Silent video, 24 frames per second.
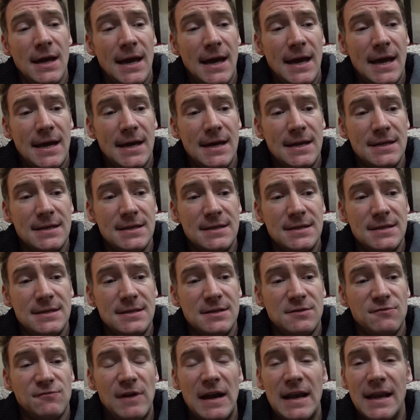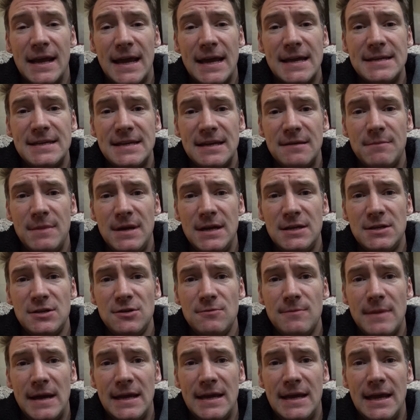and relegating me to
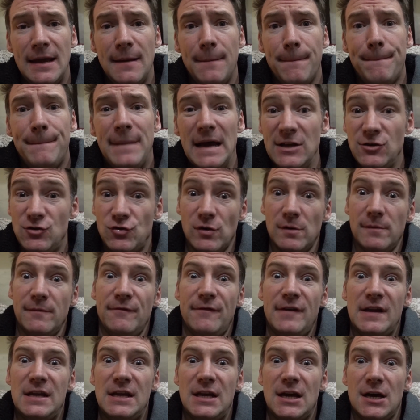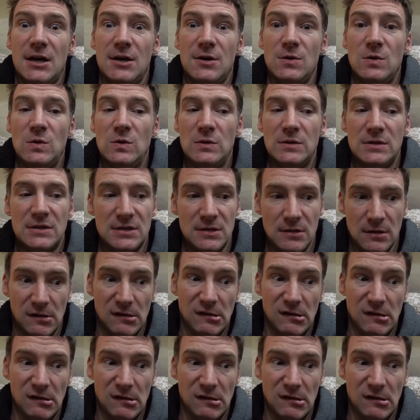making bedroom videos.